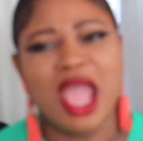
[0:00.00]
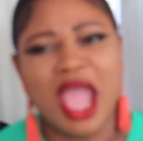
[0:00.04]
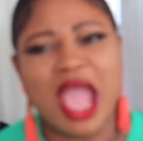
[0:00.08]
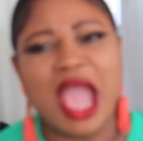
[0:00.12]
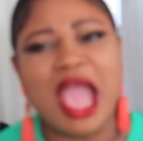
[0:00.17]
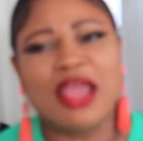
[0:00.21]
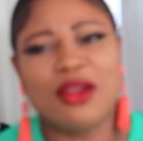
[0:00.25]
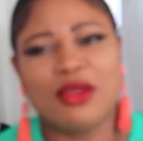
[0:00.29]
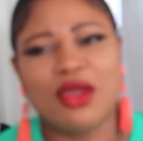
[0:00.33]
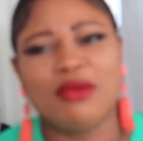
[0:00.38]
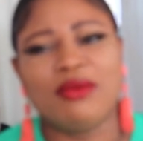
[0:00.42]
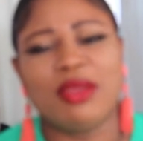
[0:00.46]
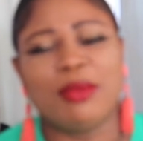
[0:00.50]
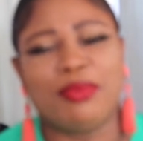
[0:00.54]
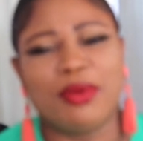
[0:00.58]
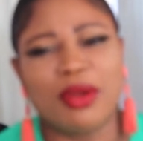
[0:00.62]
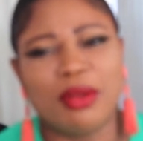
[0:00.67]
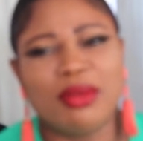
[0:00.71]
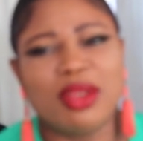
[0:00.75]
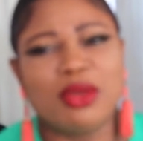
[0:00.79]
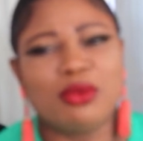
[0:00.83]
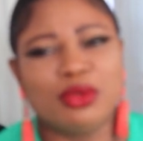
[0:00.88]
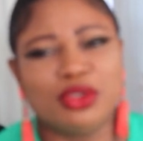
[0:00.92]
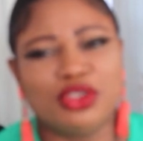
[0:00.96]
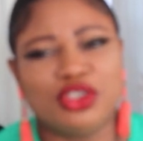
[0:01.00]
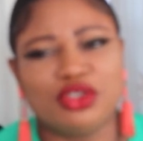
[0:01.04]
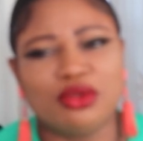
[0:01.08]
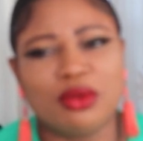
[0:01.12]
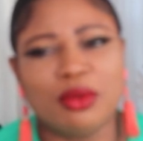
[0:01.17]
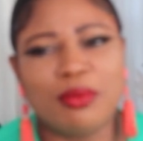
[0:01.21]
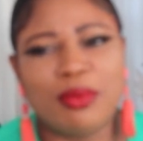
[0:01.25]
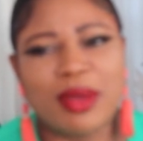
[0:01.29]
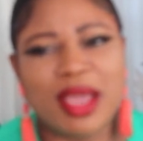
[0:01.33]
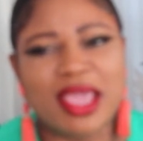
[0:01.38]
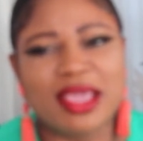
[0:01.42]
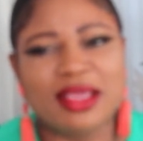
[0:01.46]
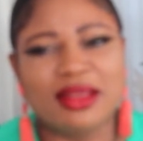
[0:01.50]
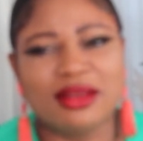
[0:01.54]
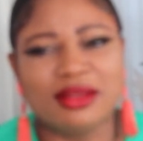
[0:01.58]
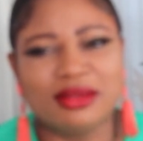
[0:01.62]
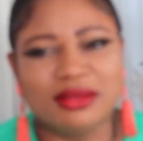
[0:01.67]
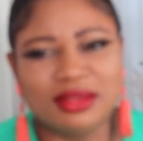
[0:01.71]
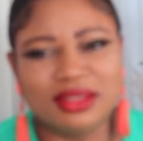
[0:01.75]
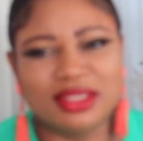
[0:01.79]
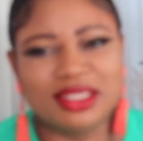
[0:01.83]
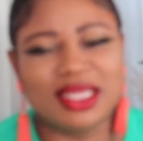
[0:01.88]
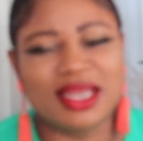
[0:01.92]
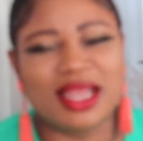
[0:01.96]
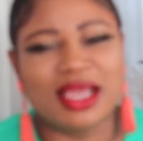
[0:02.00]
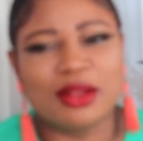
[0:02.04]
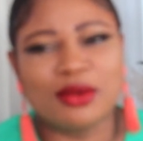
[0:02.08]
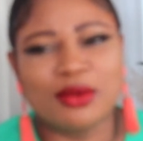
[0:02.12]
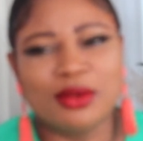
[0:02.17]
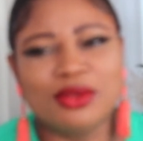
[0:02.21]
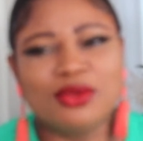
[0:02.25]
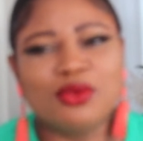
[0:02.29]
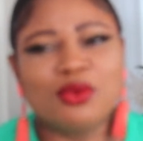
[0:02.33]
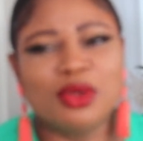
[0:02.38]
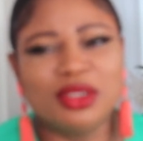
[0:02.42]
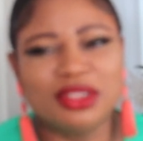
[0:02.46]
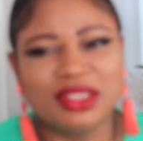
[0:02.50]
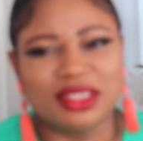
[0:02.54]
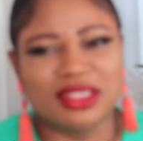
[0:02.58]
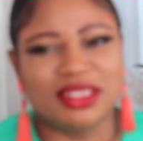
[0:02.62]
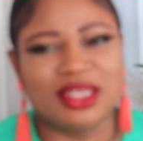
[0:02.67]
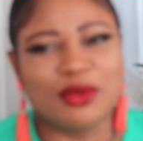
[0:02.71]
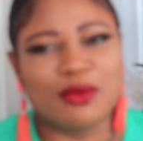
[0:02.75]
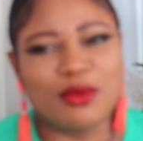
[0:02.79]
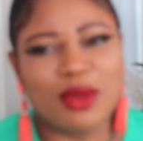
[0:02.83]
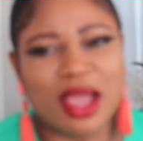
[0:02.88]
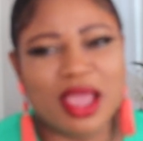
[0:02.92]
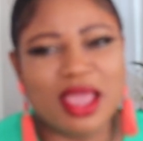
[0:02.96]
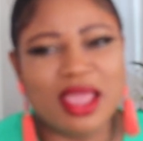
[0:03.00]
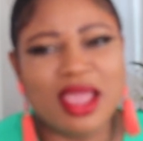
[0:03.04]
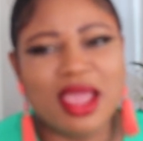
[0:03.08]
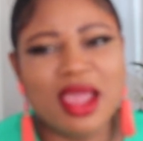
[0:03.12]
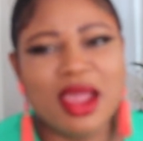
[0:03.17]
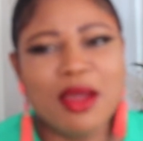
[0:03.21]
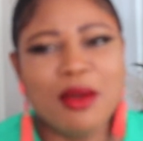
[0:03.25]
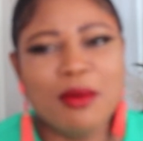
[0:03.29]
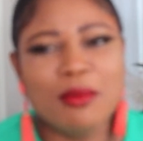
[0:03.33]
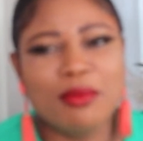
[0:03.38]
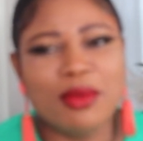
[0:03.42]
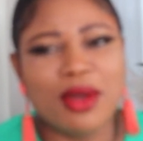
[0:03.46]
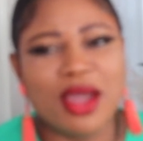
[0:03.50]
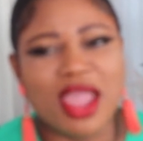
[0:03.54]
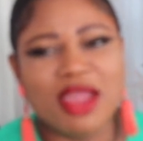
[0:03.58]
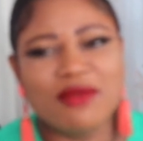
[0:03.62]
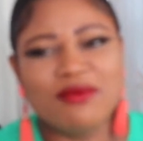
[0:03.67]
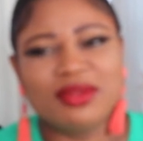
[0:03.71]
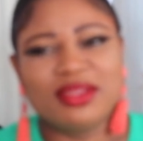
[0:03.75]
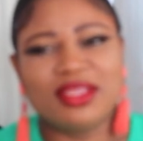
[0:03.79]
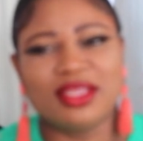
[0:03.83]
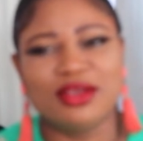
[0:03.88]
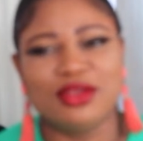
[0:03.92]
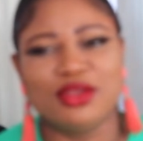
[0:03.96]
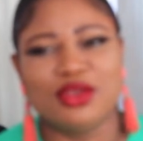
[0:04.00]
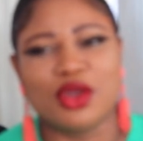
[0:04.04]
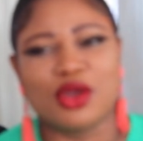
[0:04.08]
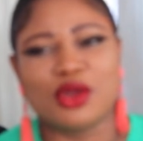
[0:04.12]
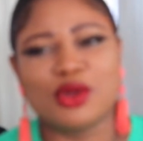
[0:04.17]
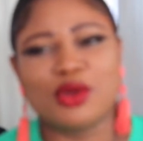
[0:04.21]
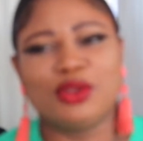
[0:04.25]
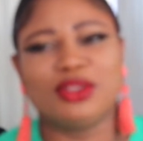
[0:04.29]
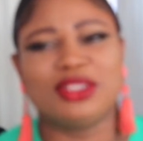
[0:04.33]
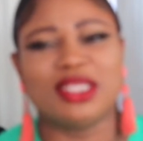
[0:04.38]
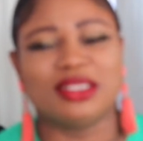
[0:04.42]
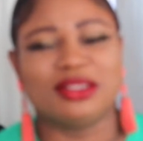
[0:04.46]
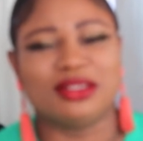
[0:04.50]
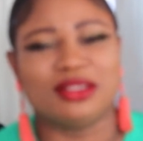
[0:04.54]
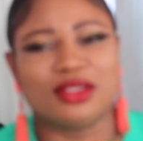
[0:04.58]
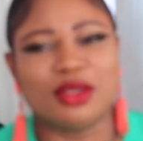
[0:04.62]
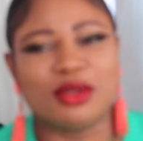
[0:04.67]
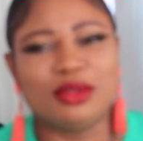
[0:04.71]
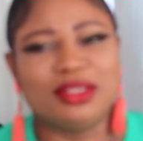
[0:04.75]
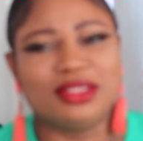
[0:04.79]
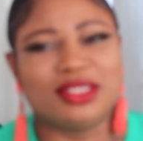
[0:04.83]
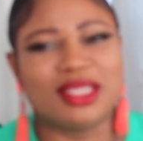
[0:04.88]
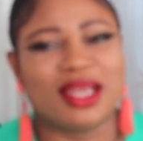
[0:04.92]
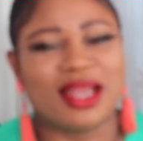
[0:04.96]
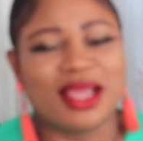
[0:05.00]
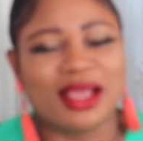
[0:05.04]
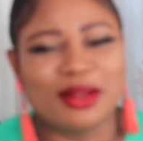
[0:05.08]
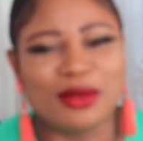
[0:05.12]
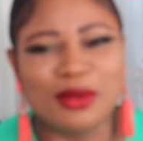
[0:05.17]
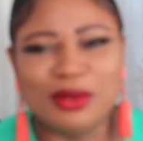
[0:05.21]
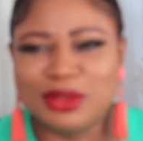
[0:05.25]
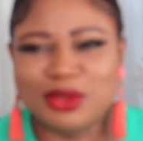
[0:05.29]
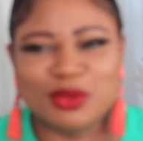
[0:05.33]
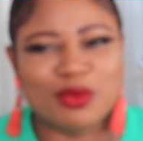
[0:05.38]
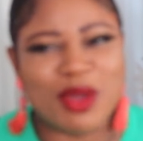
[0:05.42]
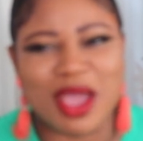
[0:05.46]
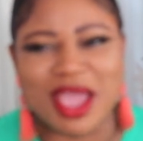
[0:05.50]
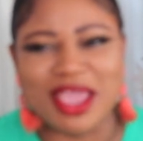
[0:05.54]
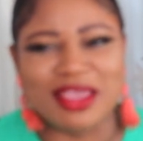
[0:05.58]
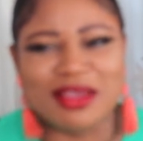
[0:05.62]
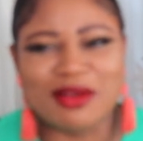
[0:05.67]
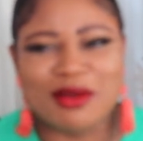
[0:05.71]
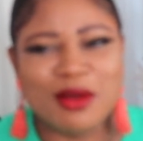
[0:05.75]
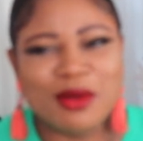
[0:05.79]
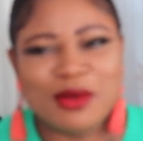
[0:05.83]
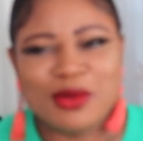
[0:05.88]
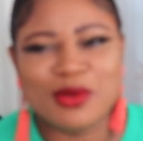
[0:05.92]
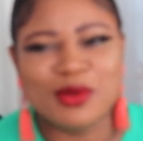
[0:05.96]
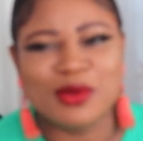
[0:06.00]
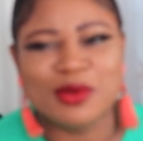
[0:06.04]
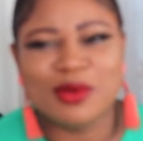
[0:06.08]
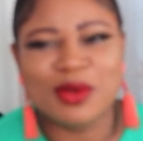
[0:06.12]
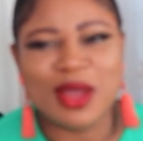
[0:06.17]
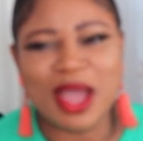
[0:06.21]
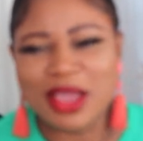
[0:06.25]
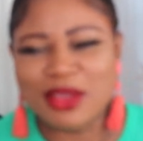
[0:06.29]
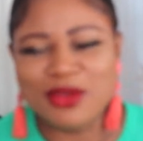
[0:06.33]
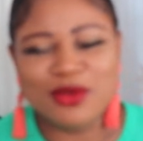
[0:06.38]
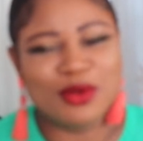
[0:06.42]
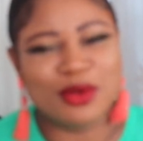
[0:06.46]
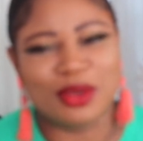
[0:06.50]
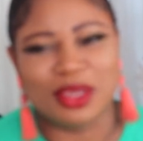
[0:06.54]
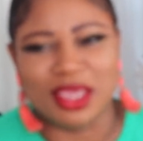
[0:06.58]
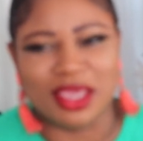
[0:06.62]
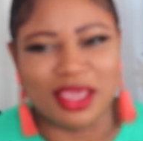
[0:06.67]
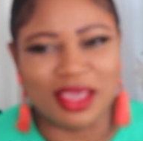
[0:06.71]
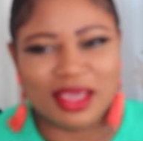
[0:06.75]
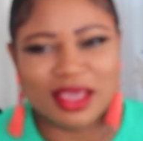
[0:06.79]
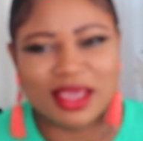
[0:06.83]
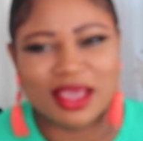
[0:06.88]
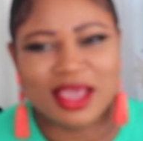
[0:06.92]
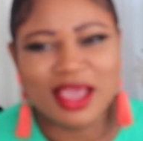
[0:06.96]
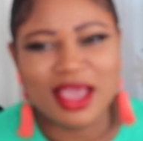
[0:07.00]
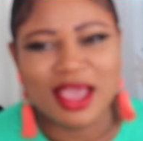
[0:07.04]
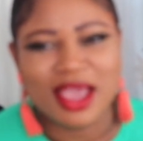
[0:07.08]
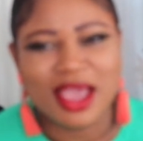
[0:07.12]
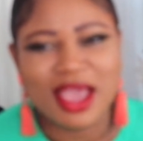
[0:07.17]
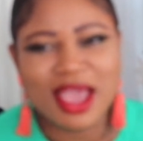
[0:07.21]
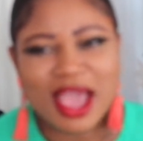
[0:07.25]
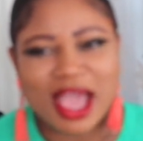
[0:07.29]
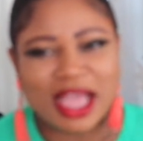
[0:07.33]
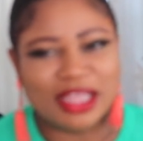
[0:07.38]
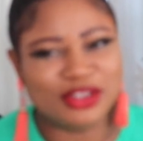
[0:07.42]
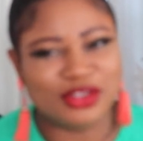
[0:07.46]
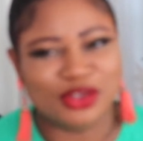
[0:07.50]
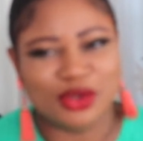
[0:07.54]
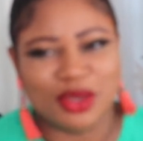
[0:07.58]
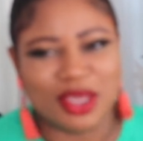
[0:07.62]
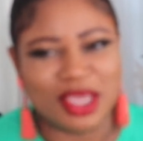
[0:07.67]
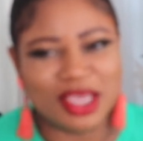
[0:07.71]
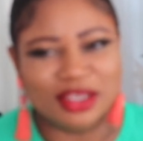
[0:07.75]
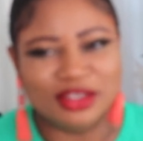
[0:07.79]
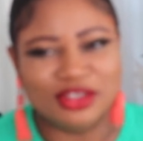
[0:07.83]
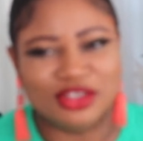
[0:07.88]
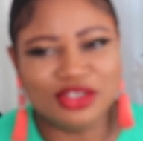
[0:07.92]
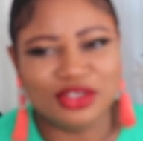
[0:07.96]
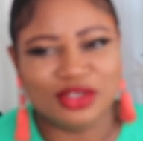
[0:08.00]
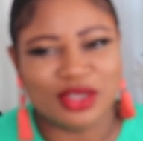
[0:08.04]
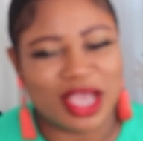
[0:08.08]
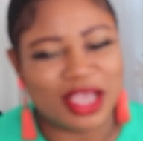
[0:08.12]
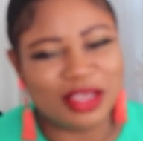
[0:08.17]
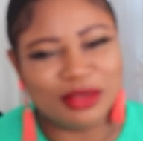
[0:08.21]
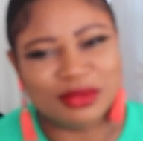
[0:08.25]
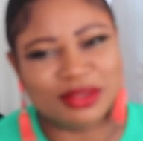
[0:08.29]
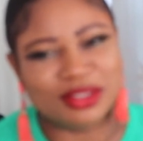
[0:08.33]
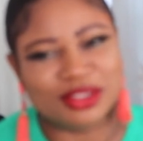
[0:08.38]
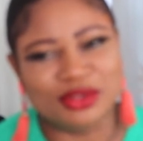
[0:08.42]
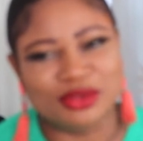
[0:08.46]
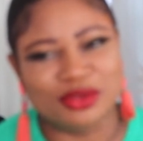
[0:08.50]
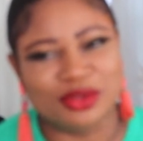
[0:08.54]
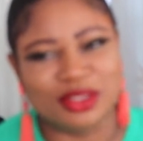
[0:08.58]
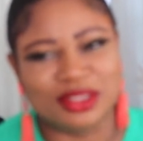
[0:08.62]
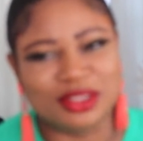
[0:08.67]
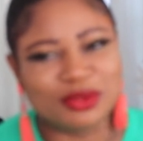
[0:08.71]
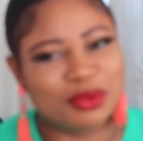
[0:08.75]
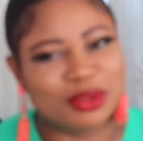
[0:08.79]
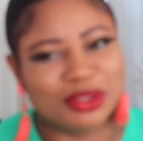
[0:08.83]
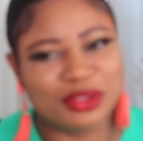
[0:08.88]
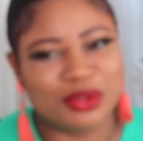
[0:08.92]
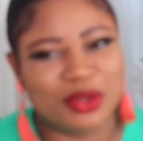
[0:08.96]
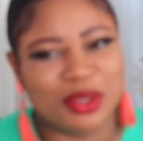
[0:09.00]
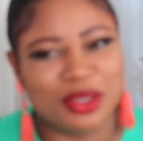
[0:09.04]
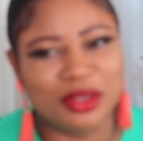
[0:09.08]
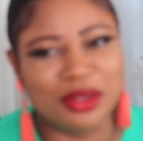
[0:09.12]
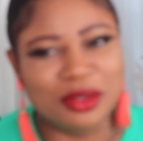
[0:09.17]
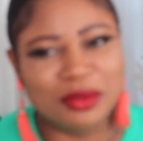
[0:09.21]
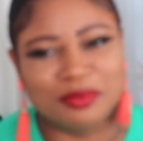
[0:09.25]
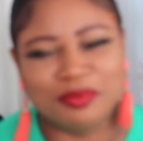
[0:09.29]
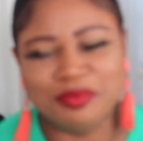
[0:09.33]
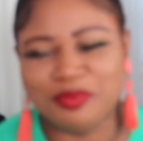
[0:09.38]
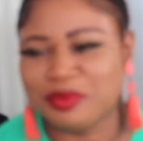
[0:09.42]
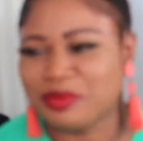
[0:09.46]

I don't have a problem with you buying designer clothes once in a while, but everything in your closet is all designer clothes. Why, uncle? Are you okay? At your age? Are you serious? What's going on?